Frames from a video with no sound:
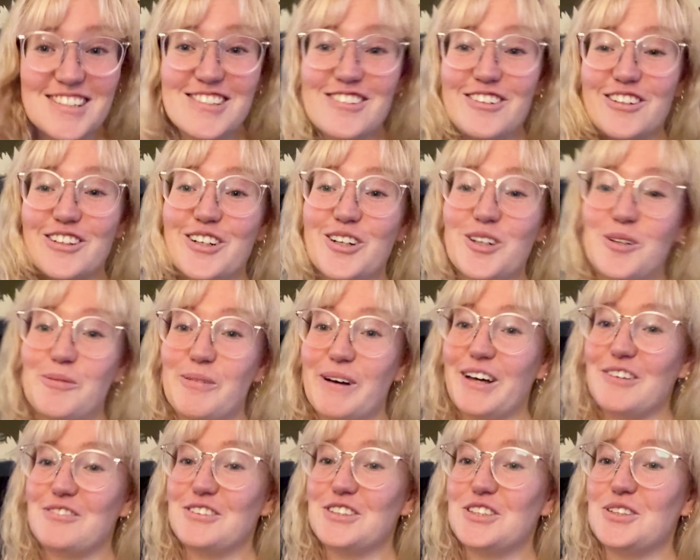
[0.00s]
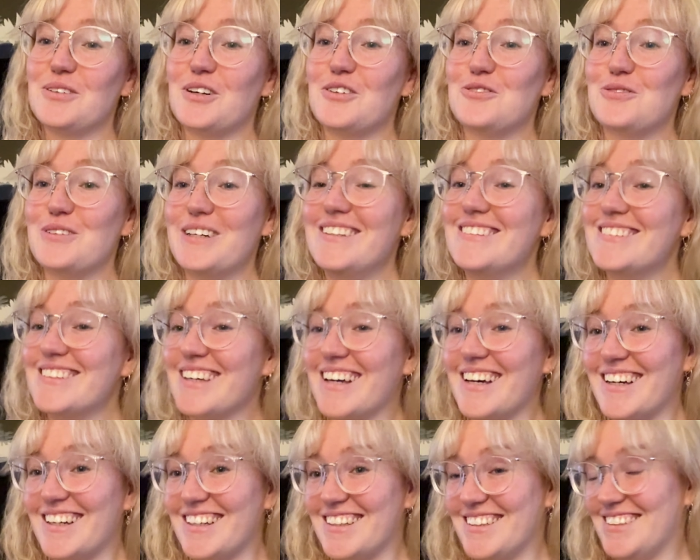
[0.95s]
So I go about every 12 weeks,
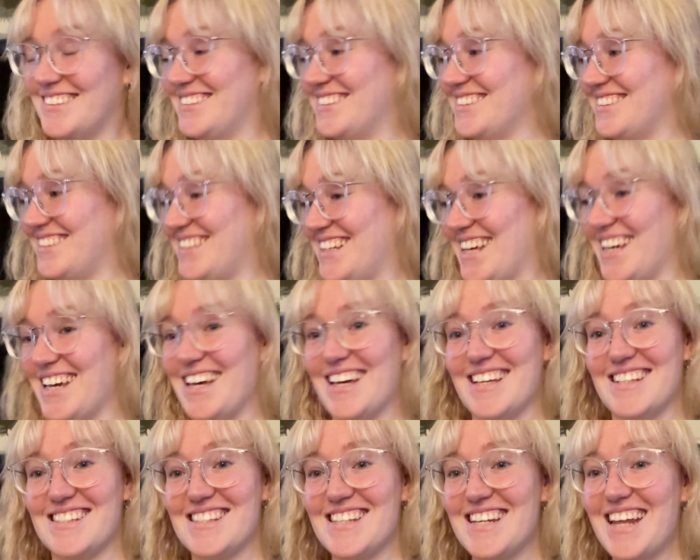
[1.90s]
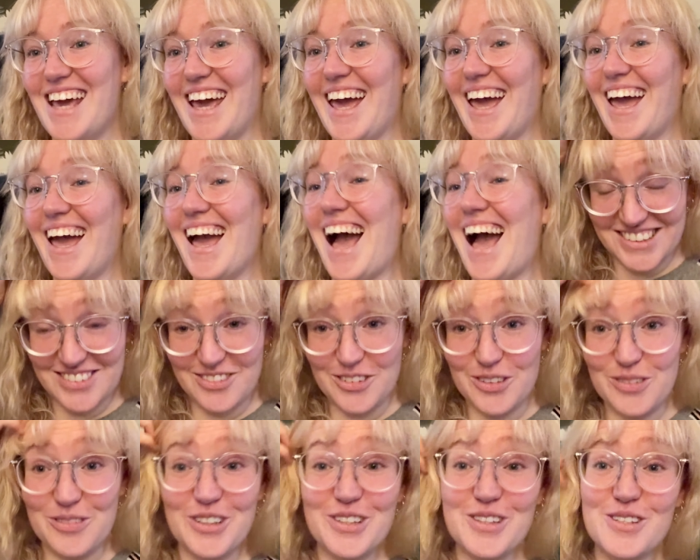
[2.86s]
and today is the day. won't
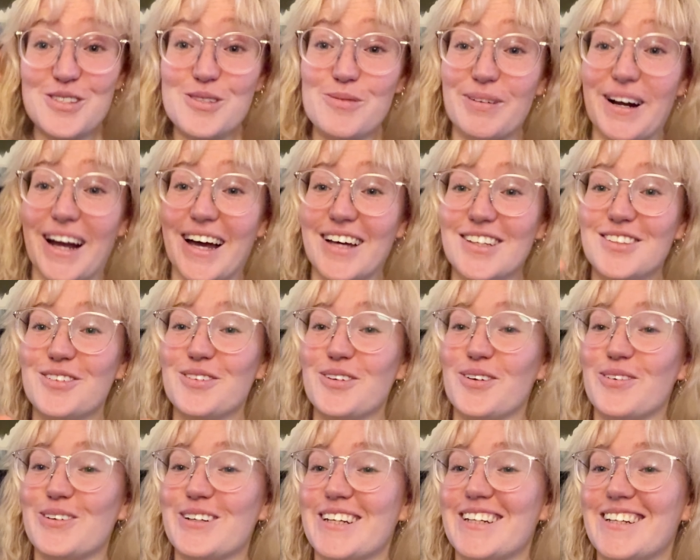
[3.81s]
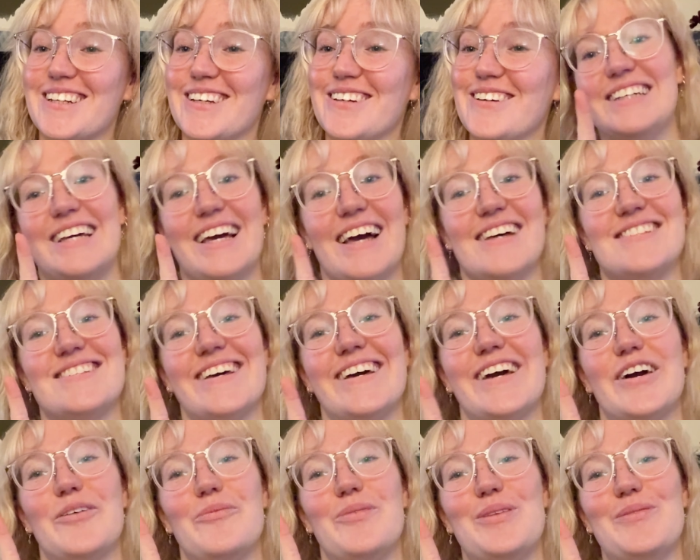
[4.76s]
ruin the surprise for what we're gonna do. You guys can
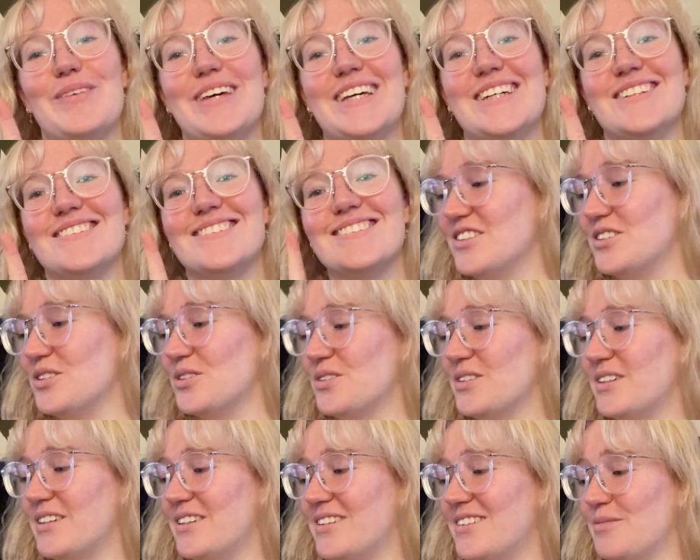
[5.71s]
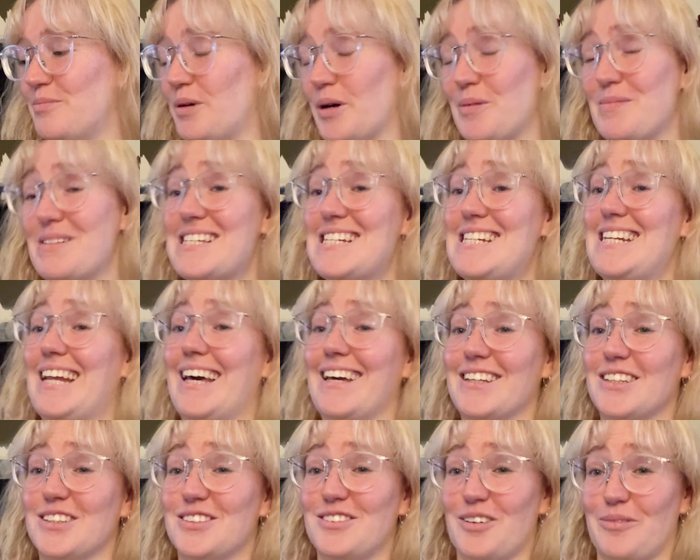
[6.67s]
come with me. So the appointment's at
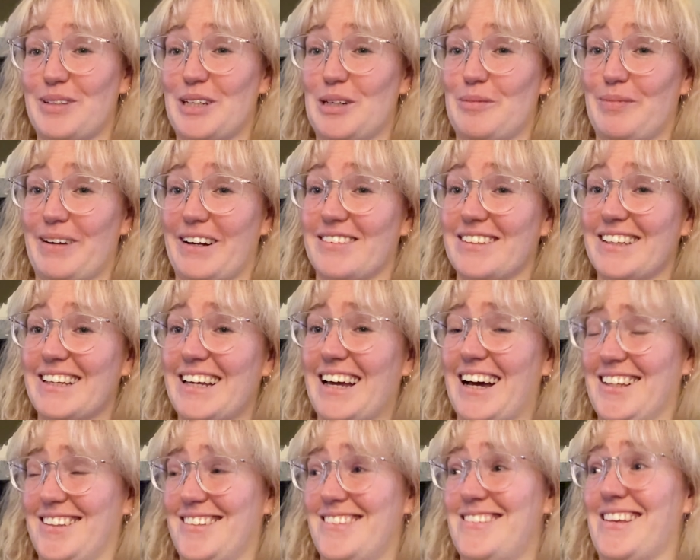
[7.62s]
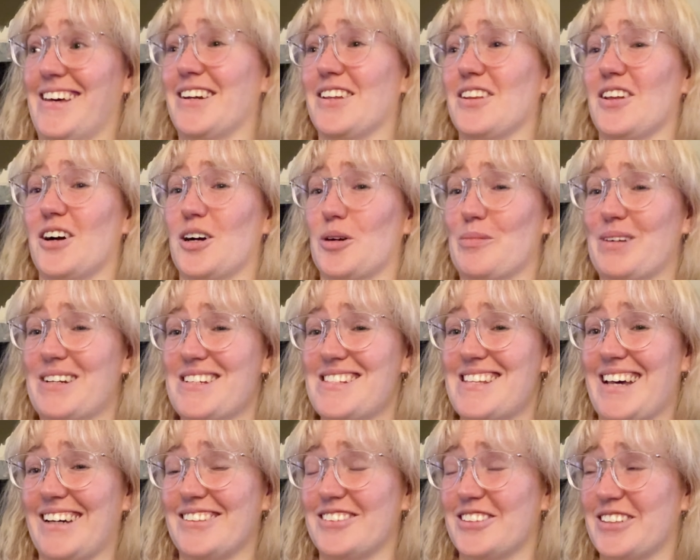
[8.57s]
9, so I've been up early. I had to set an alarm on a
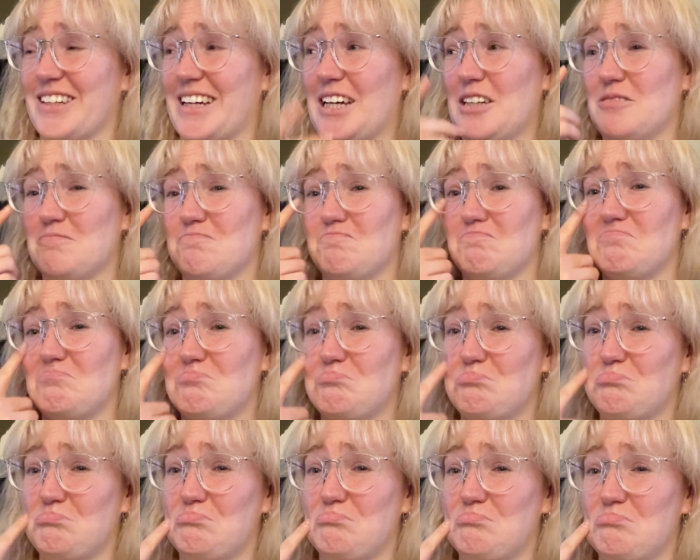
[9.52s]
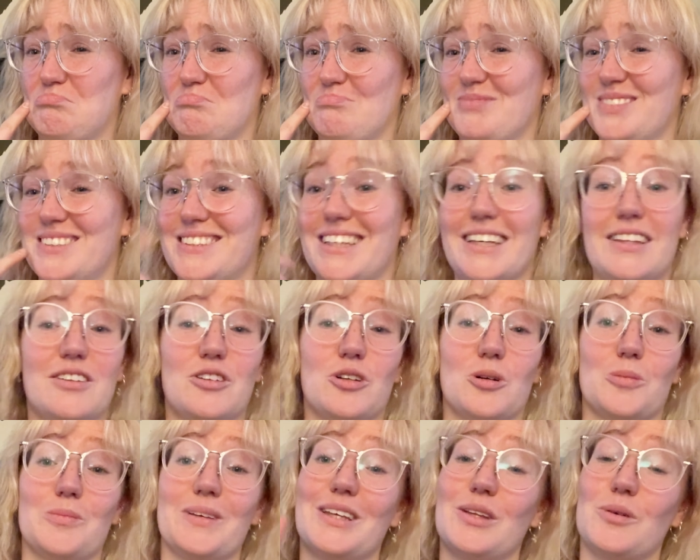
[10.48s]
Saturday. It's like
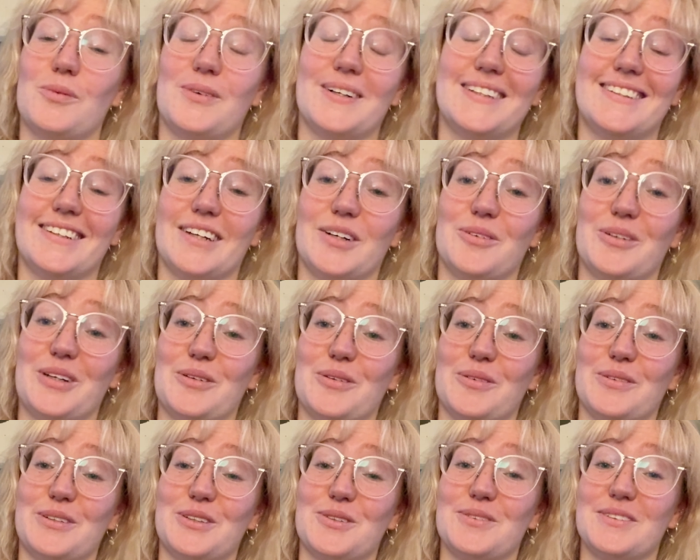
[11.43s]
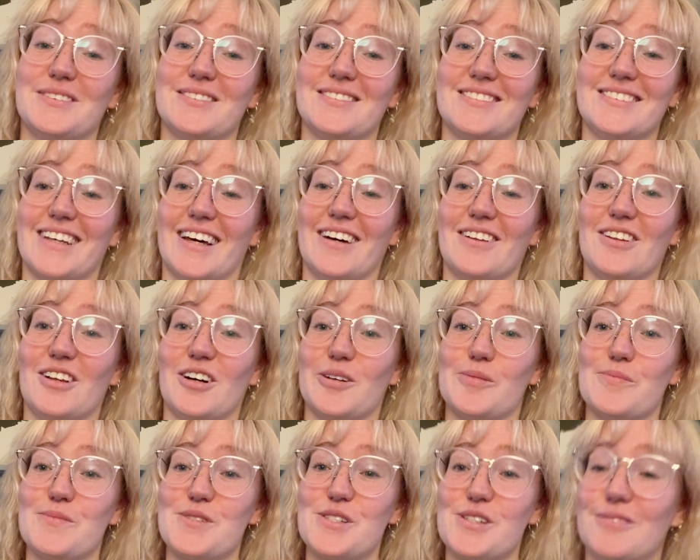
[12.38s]
normally the one day a week where we don't set
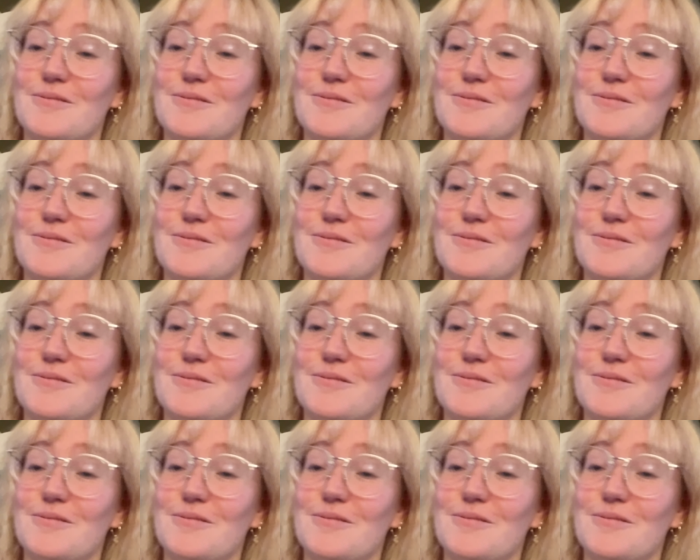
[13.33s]
alarms.